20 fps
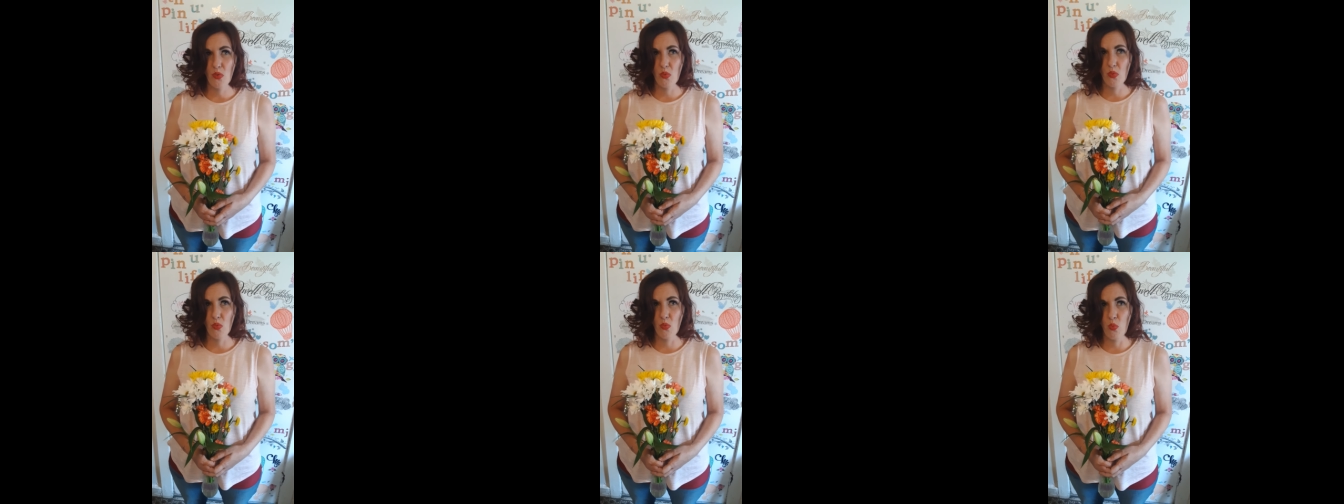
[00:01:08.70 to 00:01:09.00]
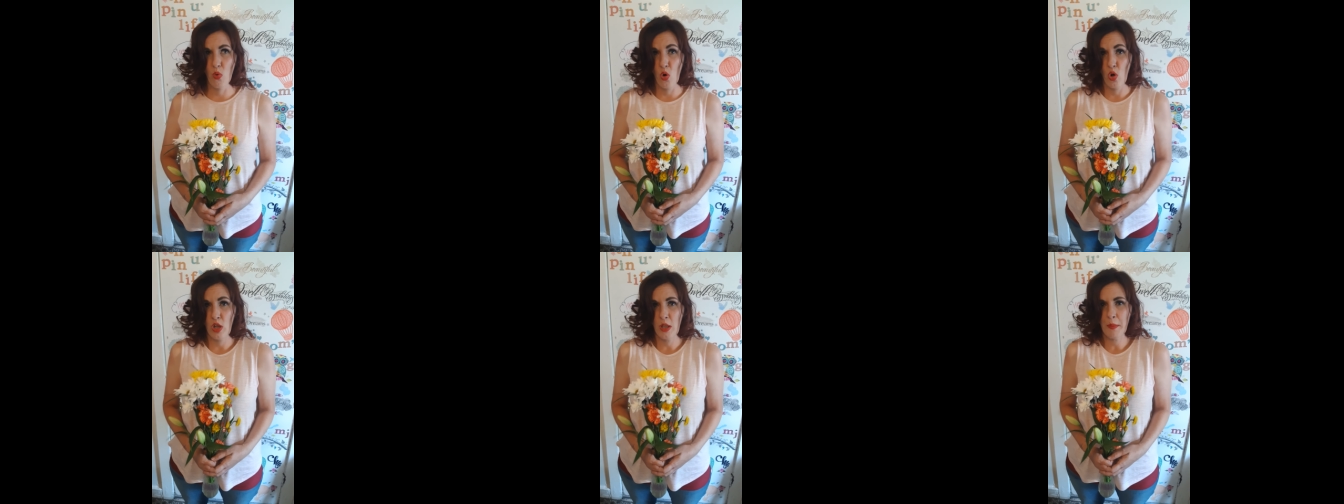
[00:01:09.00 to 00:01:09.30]

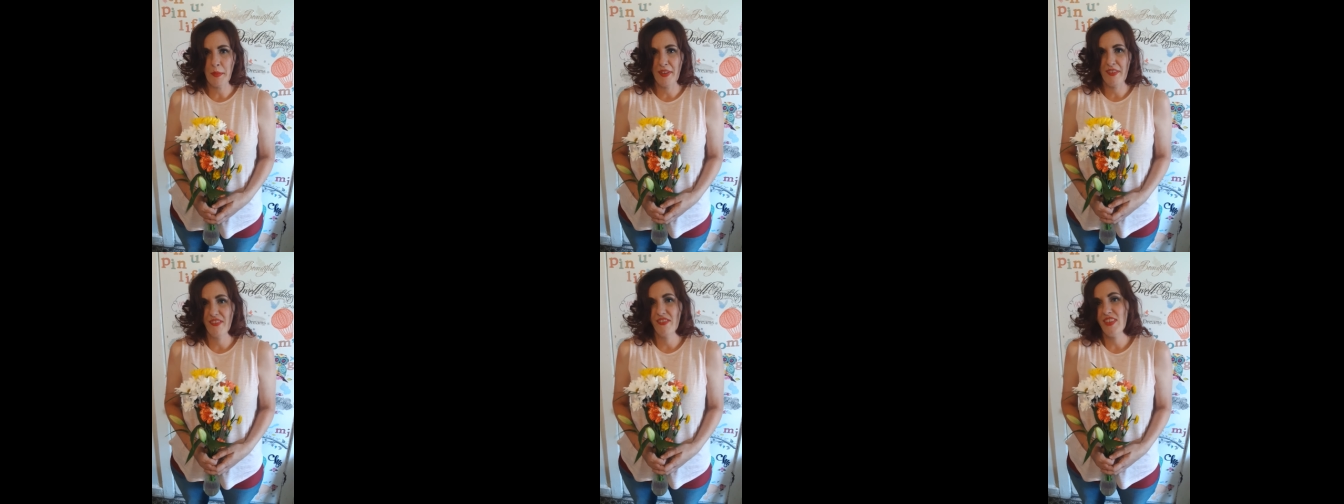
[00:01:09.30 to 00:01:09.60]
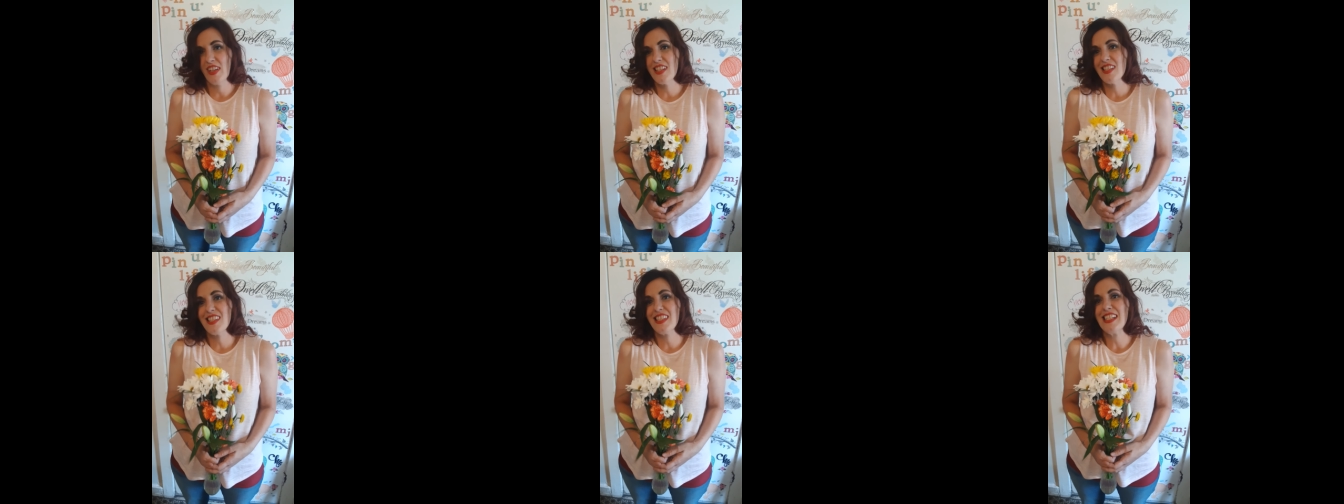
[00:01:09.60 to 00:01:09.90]
warm and
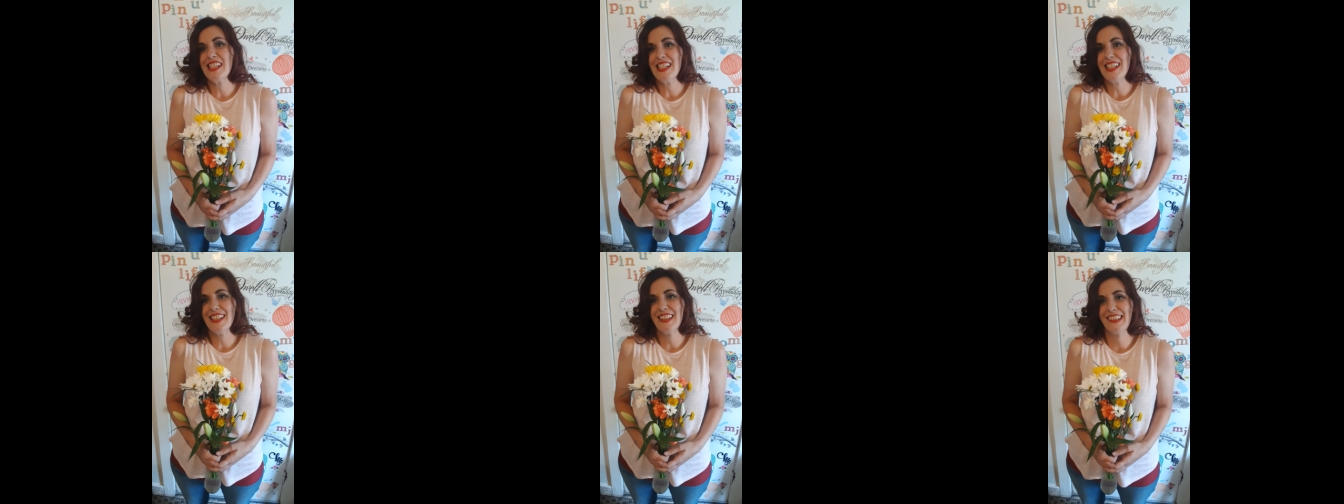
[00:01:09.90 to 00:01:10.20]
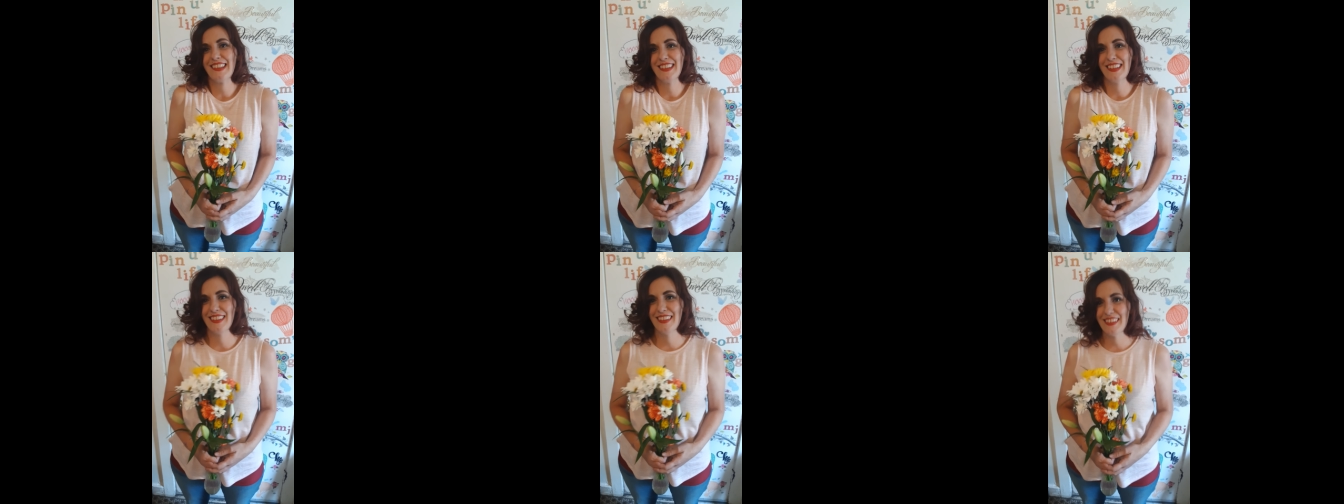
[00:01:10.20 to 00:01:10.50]
fuzzy.
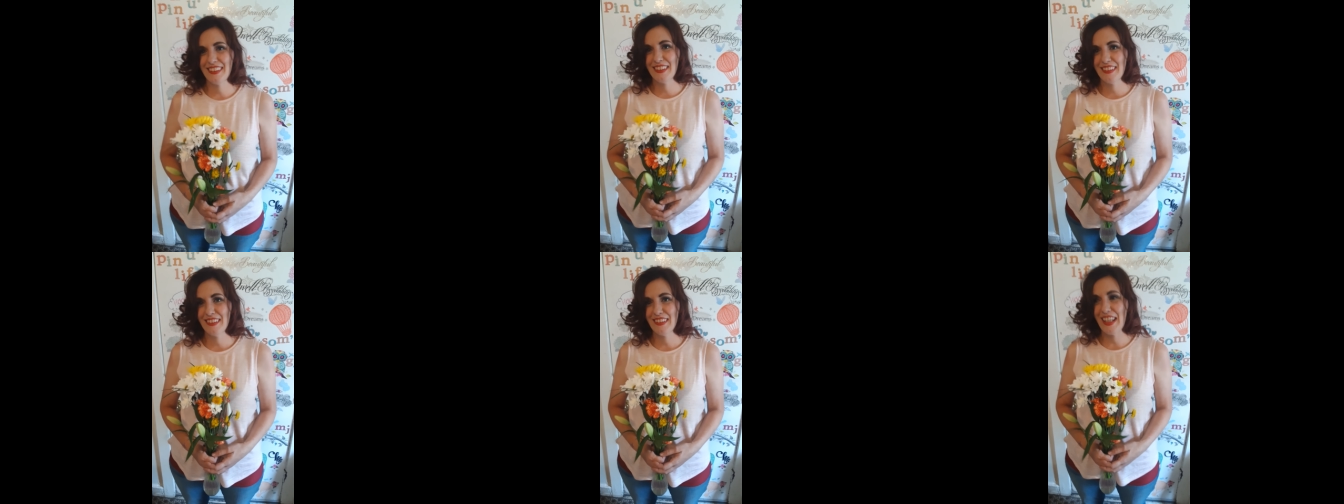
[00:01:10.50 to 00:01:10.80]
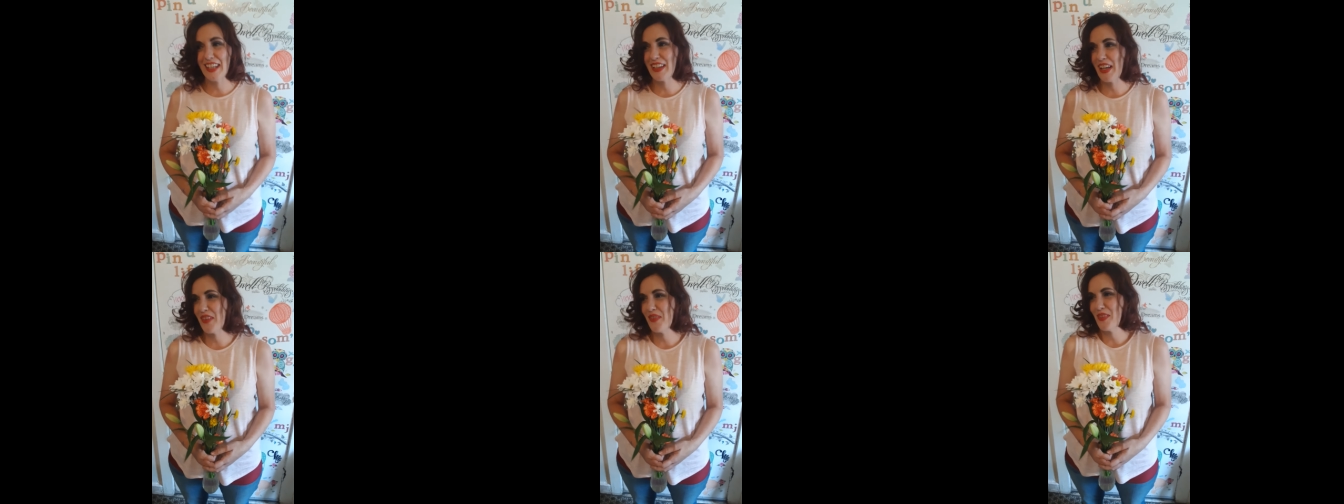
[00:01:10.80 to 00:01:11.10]
Good. Like I